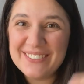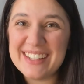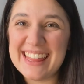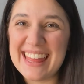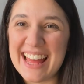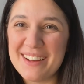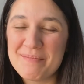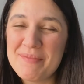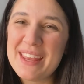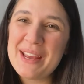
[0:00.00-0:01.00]
with
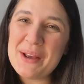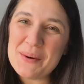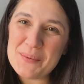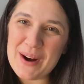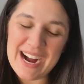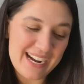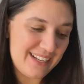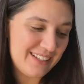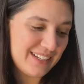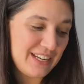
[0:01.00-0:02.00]
them
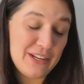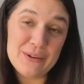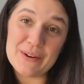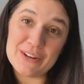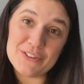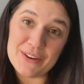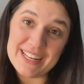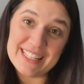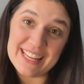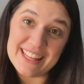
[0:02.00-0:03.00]
while you are
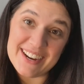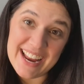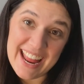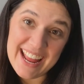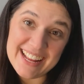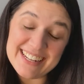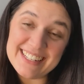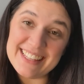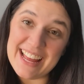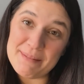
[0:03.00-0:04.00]
tracing their
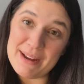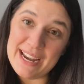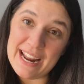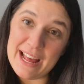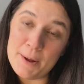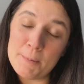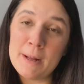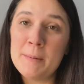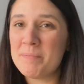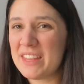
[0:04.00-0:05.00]
hand, that might help.
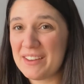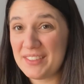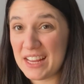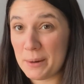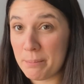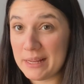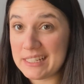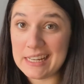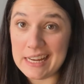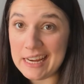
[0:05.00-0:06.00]
If they're
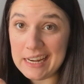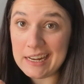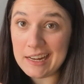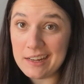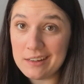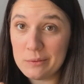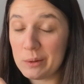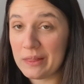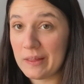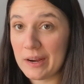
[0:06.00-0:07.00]
busy eating
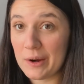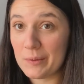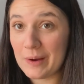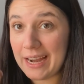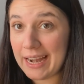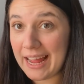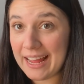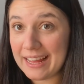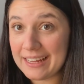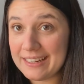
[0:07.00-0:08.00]
with their right
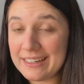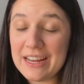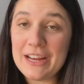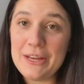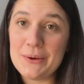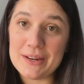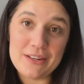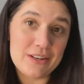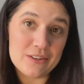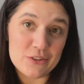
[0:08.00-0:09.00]
hand, you
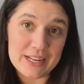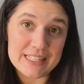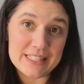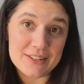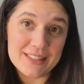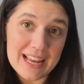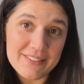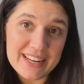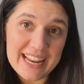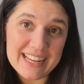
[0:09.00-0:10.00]
can trace their
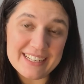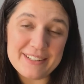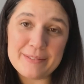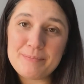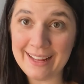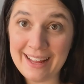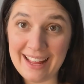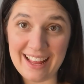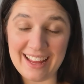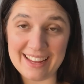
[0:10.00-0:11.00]
left hand.
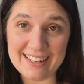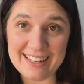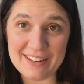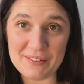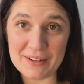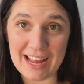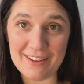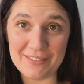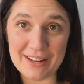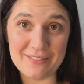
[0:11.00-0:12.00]
And if you have
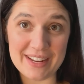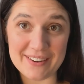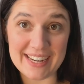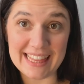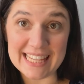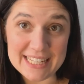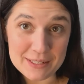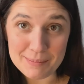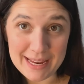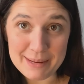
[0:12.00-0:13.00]
a very
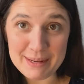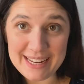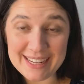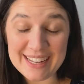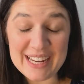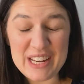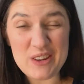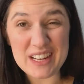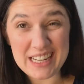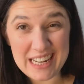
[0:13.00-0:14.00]
little baby, you
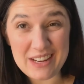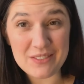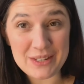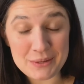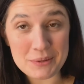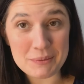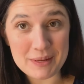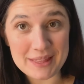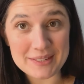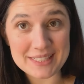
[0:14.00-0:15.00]
can even do it
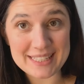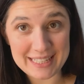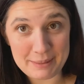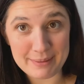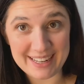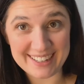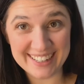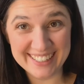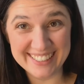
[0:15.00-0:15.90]
when they're sleeping.